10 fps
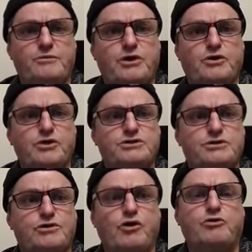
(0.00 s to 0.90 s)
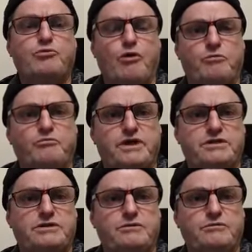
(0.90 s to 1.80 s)
because God prompted
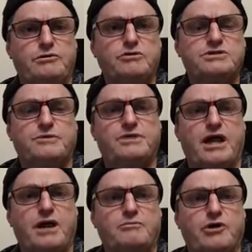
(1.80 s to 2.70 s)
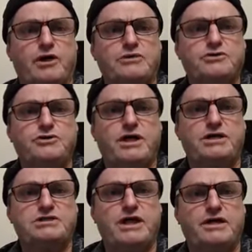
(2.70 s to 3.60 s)
me to look something up like two
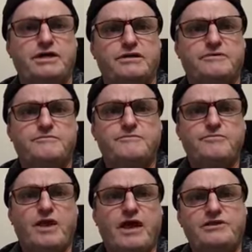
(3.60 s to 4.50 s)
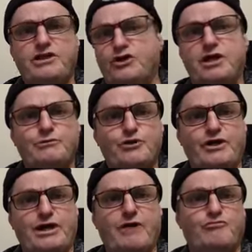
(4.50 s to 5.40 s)
days later. And then I kept
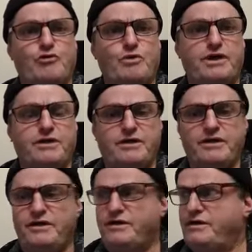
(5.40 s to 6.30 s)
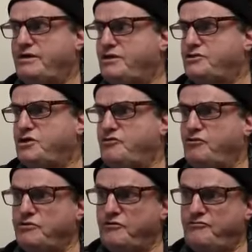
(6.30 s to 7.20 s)
looking it up for a week. So
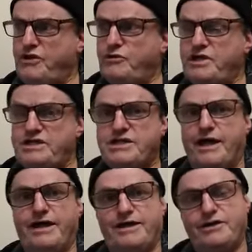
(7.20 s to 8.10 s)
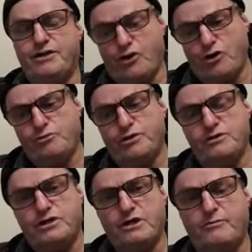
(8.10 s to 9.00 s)
from the very day
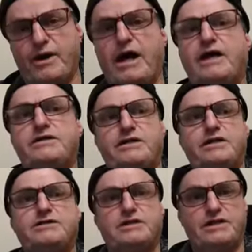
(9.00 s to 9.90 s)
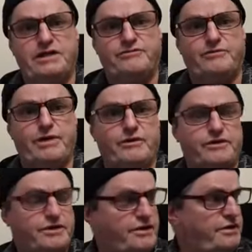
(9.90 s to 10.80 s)
Copeland commanded it to leave
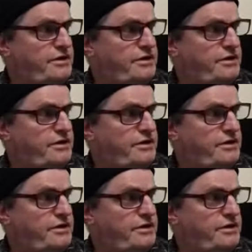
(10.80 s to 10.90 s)
America,